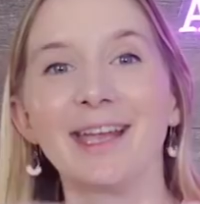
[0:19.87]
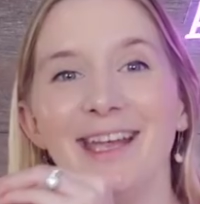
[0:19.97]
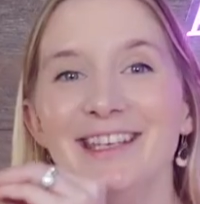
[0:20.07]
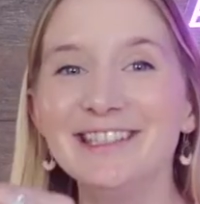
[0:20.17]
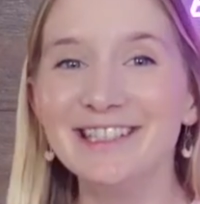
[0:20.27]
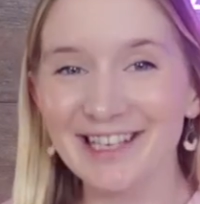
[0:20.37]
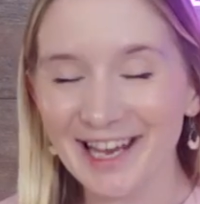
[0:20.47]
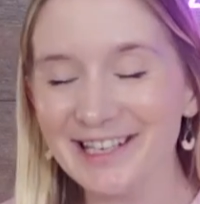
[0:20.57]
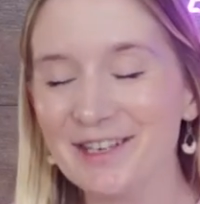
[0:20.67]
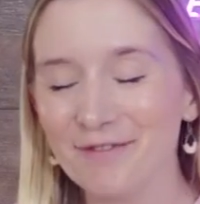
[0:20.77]
In
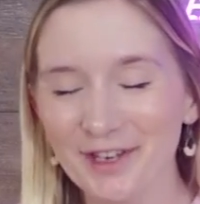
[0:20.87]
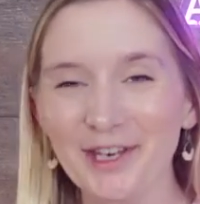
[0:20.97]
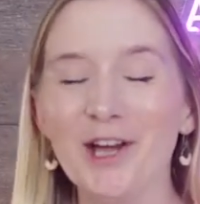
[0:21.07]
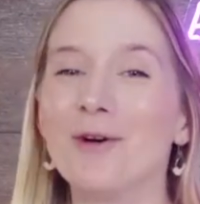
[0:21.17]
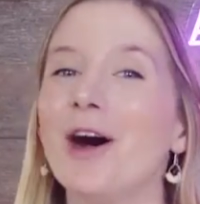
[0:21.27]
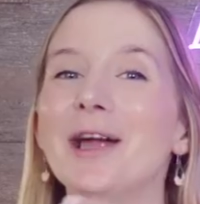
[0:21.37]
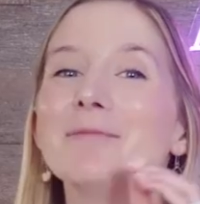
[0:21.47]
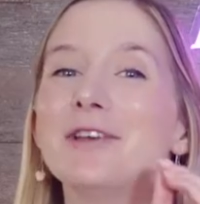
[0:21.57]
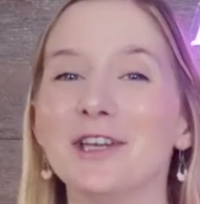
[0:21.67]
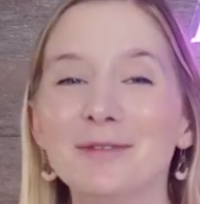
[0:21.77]
today's video,
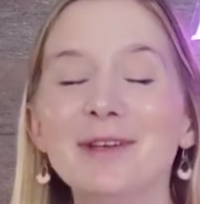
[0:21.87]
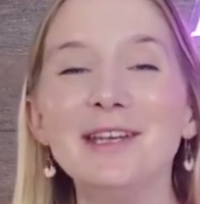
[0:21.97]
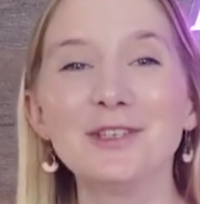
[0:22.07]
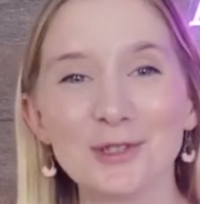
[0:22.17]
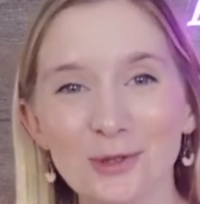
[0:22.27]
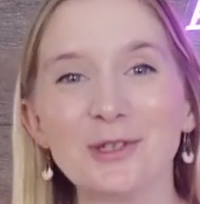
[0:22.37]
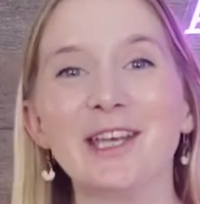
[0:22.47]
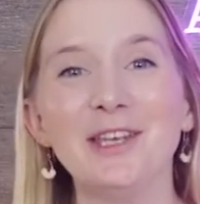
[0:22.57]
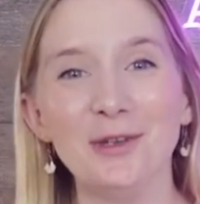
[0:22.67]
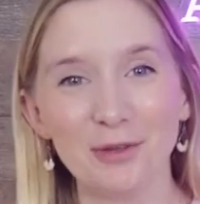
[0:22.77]
I'm going to be
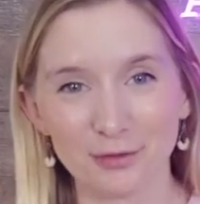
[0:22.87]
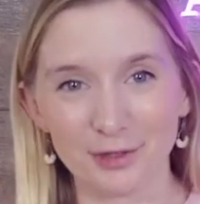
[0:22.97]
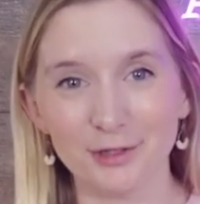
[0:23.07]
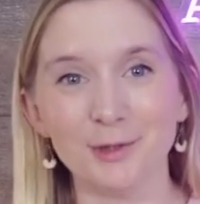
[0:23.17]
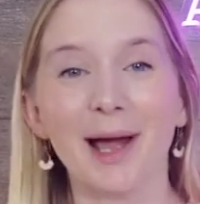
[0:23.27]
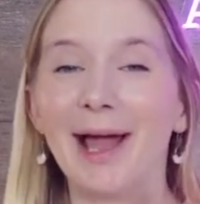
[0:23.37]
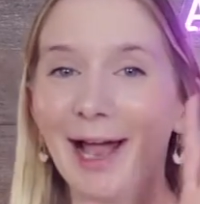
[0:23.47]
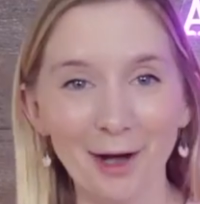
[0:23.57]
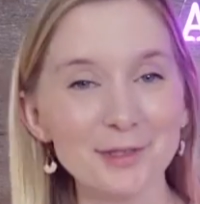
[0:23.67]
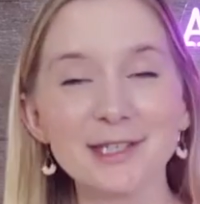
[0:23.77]
talking you through
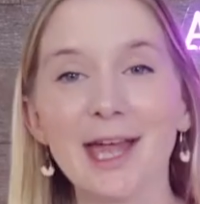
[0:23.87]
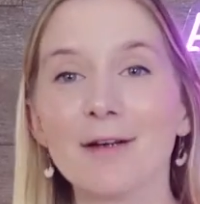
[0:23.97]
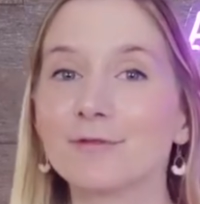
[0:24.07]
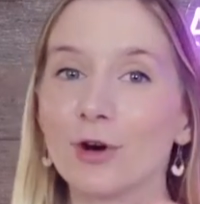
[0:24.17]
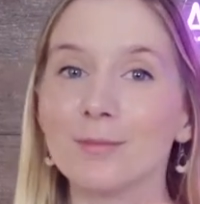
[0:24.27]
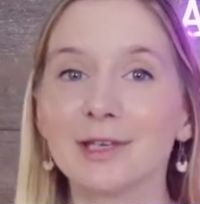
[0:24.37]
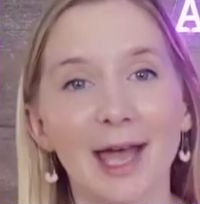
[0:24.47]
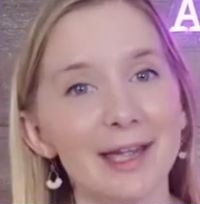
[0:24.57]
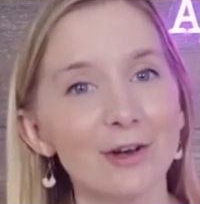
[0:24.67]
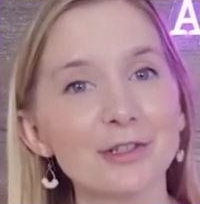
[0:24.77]
how to get from
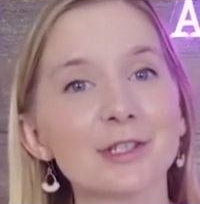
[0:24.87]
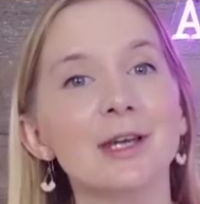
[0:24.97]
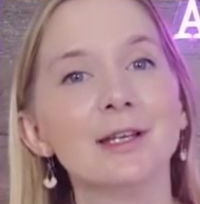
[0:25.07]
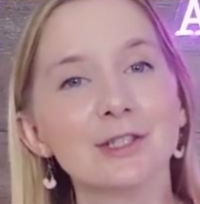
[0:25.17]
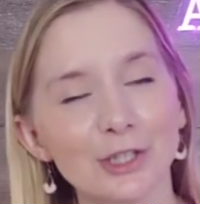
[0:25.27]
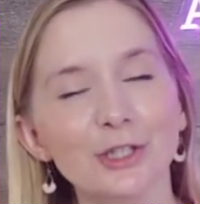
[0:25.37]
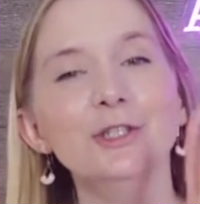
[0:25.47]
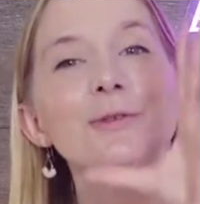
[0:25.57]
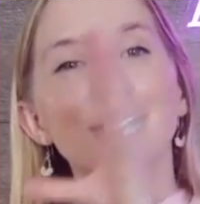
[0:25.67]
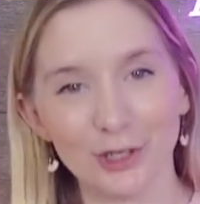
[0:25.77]
chaos
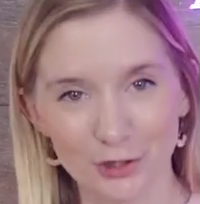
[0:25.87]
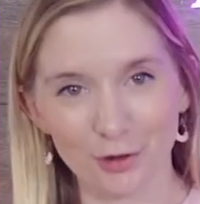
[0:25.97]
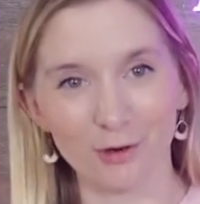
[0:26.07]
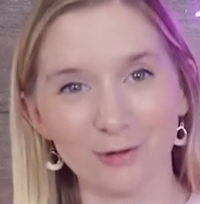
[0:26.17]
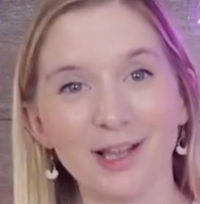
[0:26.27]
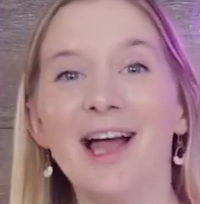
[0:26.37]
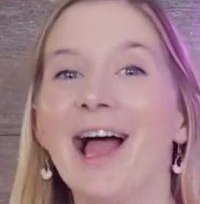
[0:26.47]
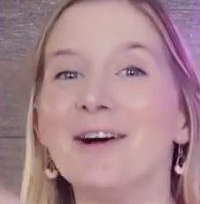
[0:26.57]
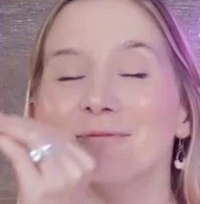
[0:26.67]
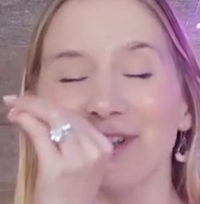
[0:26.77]
to control,
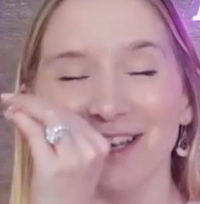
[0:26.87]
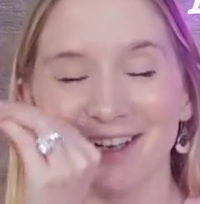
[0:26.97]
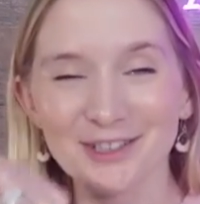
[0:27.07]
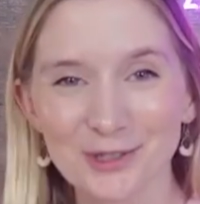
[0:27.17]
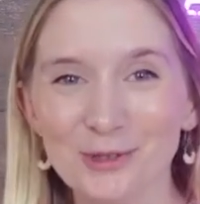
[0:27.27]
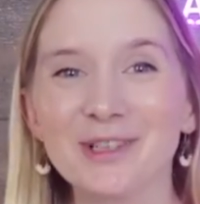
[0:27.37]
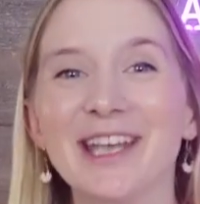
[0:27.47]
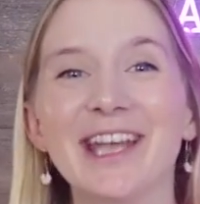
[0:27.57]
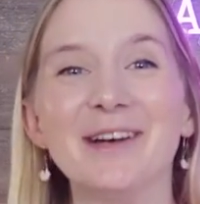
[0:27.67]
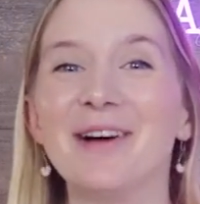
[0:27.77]
and we are
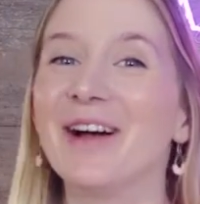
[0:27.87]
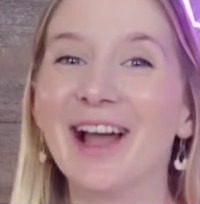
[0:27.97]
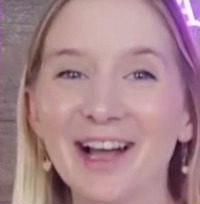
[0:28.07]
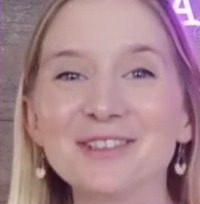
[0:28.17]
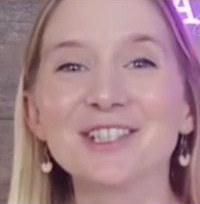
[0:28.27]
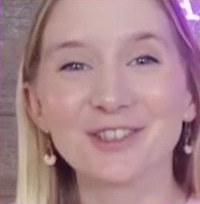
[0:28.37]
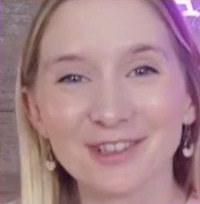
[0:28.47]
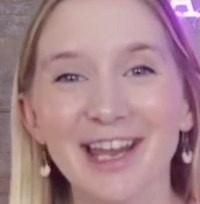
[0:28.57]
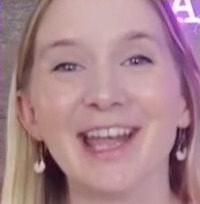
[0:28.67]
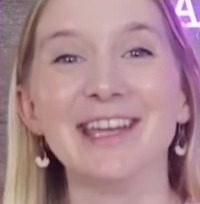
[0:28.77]
talking about how to
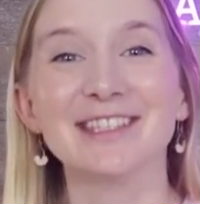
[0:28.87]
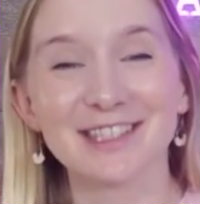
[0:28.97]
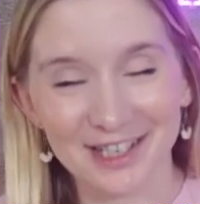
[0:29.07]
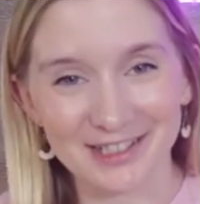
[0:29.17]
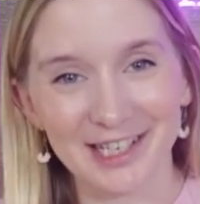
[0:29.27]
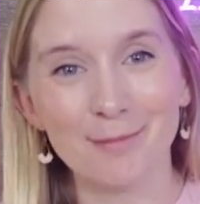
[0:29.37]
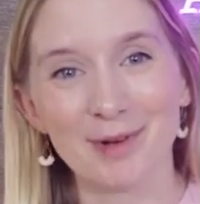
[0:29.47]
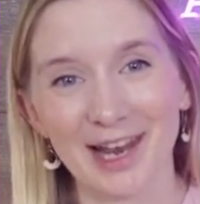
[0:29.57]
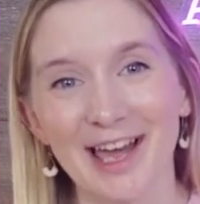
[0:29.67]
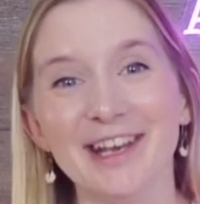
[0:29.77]
create a study
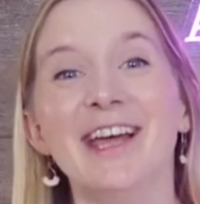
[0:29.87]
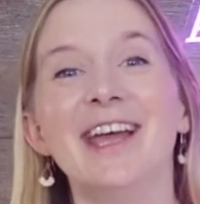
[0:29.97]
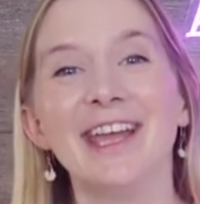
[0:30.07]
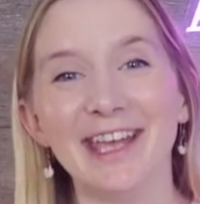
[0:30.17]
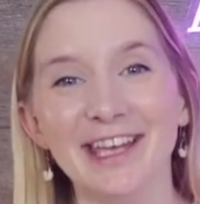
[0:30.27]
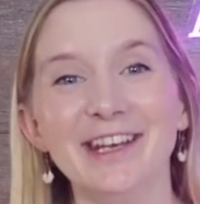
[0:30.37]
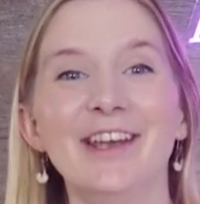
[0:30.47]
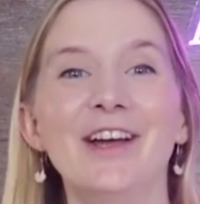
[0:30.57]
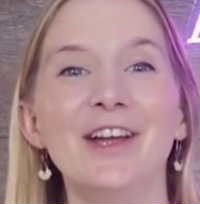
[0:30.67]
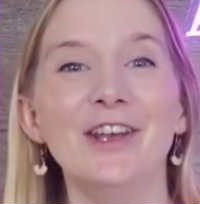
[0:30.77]
plan in
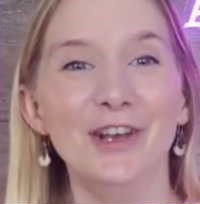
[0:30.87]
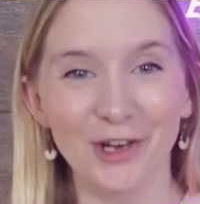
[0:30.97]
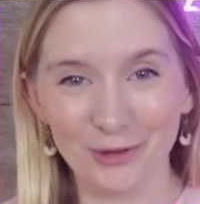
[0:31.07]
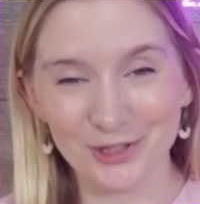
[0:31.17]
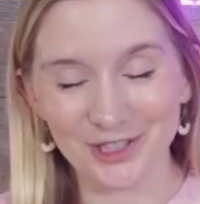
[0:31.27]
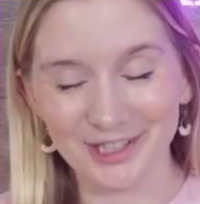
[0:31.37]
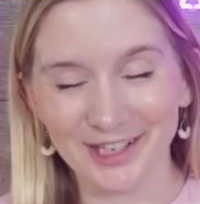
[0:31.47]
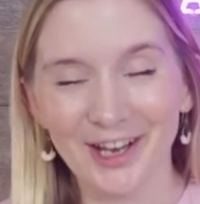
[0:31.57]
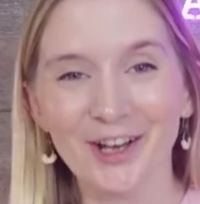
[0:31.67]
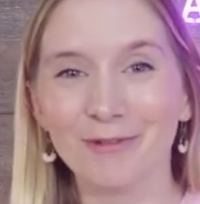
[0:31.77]

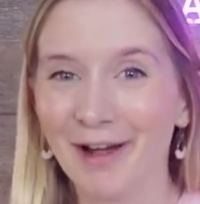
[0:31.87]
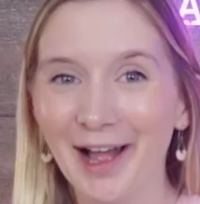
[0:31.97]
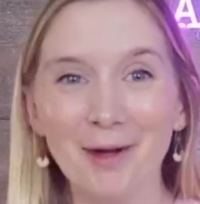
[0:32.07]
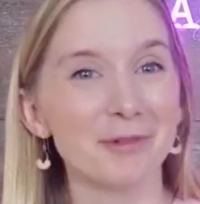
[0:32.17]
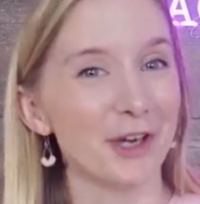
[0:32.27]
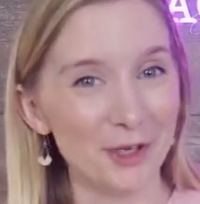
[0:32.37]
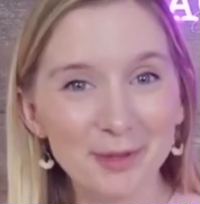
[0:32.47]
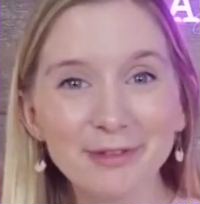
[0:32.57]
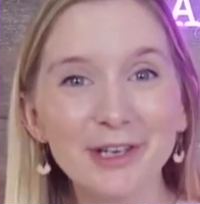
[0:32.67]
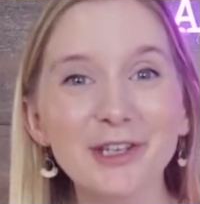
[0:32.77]
Notion, where I'm going to
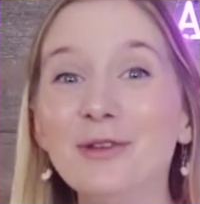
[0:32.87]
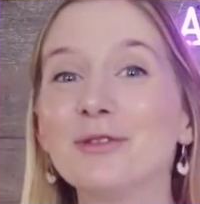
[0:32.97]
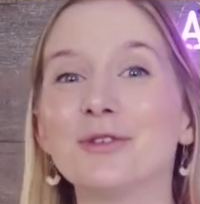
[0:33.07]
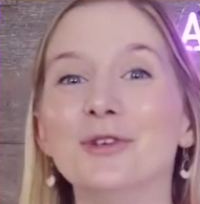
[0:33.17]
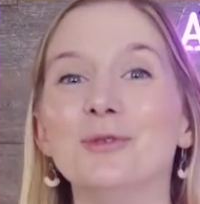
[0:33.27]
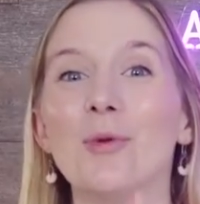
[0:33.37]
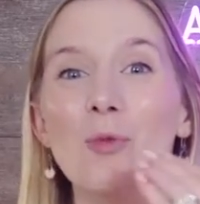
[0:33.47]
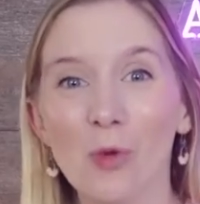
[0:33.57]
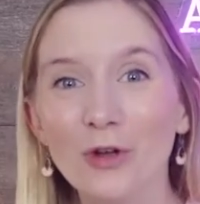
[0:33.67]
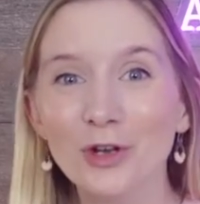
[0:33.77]
be running you through
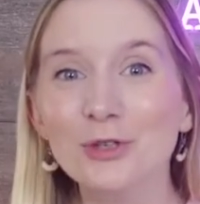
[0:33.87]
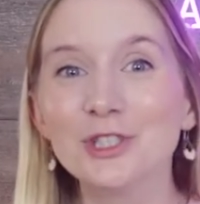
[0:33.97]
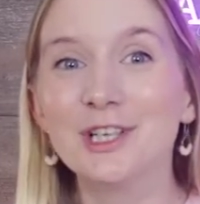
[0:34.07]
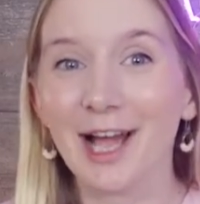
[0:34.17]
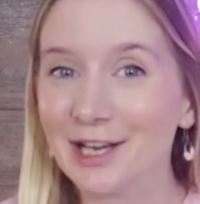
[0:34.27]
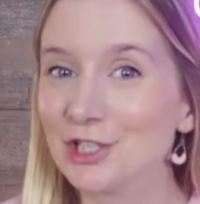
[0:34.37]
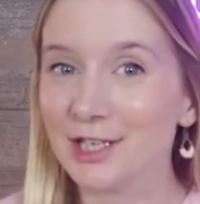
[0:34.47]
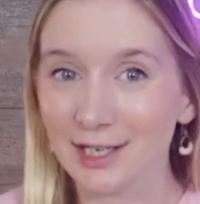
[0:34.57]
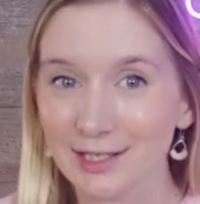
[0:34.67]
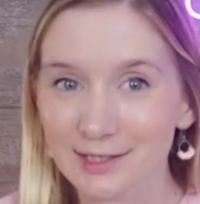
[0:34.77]
what Notion
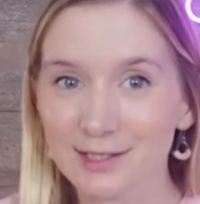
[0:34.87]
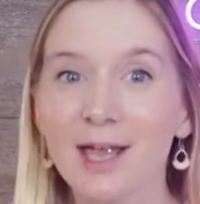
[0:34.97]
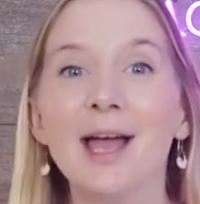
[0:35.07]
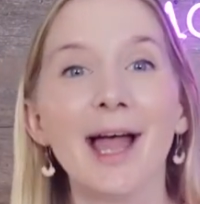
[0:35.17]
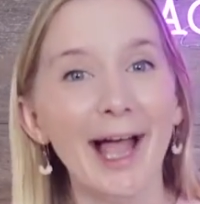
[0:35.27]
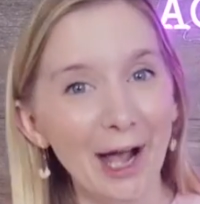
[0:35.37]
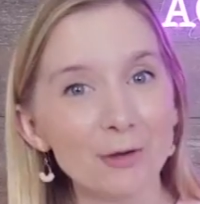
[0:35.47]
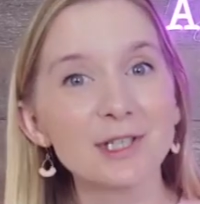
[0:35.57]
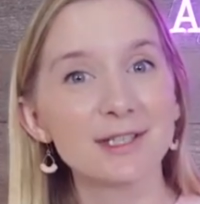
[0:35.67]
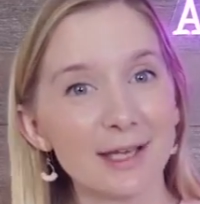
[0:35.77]
actually is, how
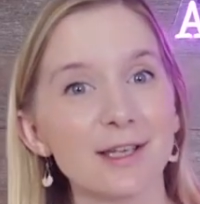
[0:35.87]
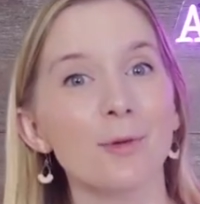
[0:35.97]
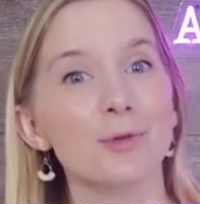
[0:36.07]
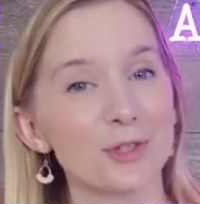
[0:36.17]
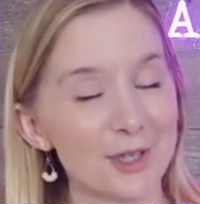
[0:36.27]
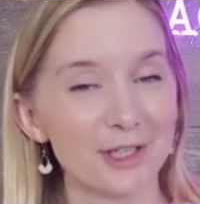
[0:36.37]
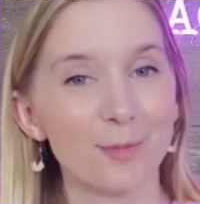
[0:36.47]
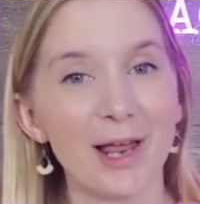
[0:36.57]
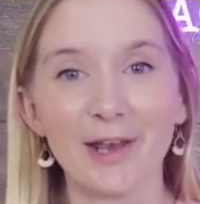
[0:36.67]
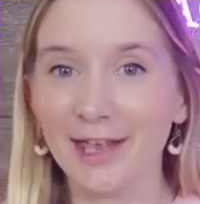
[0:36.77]
to set up your study
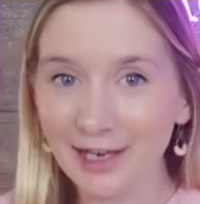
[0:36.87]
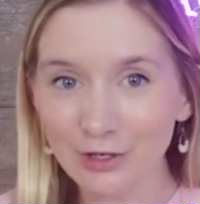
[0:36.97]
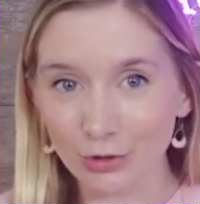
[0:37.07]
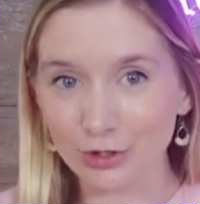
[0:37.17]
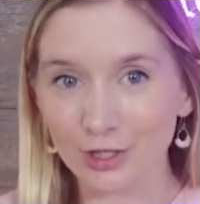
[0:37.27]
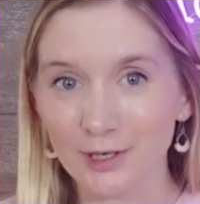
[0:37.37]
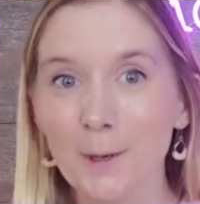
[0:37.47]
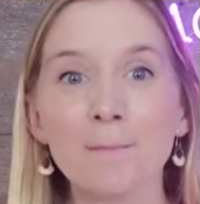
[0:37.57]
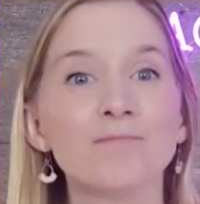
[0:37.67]
planner in Notion,